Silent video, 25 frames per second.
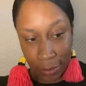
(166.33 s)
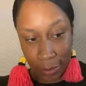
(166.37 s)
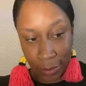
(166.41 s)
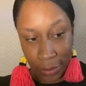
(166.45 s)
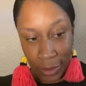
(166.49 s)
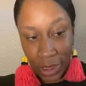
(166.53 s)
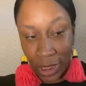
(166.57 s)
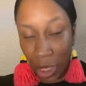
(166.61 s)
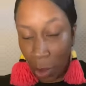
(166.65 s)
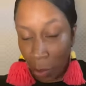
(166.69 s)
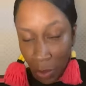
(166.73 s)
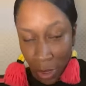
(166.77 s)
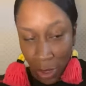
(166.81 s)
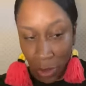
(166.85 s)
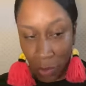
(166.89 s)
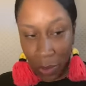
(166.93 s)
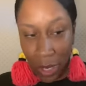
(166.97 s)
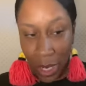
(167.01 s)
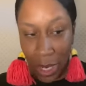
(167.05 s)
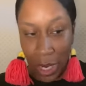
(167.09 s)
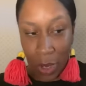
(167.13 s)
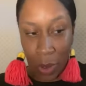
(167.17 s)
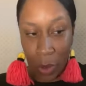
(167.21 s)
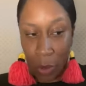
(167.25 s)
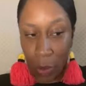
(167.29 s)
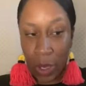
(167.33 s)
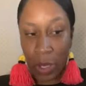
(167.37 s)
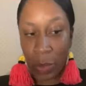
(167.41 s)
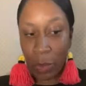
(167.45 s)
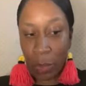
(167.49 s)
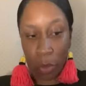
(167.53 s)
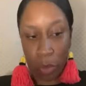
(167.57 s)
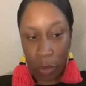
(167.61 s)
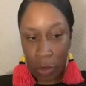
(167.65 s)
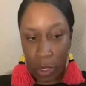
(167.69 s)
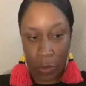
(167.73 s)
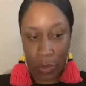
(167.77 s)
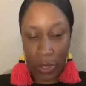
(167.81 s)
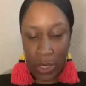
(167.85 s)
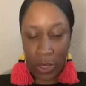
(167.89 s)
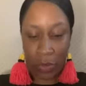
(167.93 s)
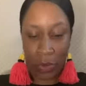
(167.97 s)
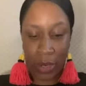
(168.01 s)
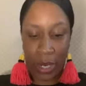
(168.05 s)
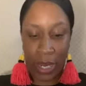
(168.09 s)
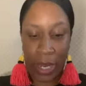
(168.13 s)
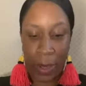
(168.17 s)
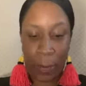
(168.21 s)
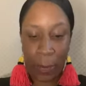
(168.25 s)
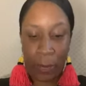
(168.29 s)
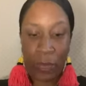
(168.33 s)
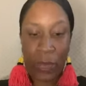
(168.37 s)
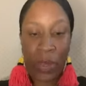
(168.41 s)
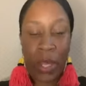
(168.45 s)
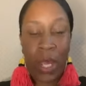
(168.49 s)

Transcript: sewing thread or embroidery thread.